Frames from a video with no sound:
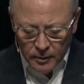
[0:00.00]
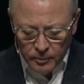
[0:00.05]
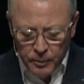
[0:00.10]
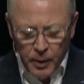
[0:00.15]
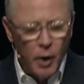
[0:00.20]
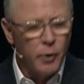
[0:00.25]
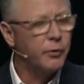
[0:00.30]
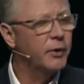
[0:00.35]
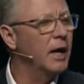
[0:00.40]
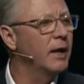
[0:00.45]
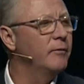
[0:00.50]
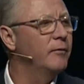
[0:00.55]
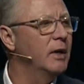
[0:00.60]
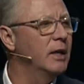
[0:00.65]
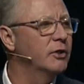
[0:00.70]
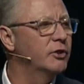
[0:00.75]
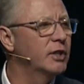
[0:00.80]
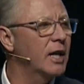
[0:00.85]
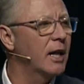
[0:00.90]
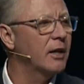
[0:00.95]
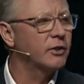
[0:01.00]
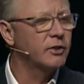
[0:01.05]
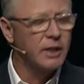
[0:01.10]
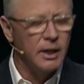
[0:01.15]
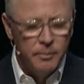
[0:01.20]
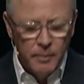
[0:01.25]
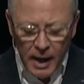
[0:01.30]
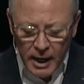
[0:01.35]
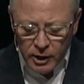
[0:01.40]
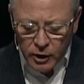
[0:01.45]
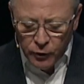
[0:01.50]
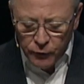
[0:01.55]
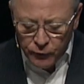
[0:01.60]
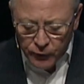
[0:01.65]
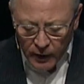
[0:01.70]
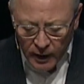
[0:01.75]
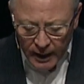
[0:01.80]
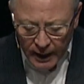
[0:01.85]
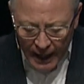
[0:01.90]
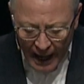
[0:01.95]
Both envy and jealousy make you
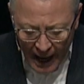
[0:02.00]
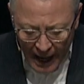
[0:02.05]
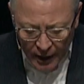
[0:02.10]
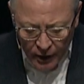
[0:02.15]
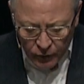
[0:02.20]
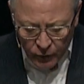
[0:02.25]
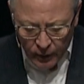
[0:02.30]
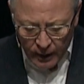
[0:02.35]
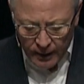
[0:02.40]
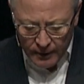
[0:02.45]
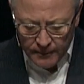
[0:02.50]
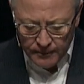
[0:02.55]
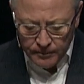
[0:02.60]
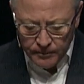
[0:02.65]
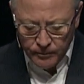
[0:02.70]
feel inadequate.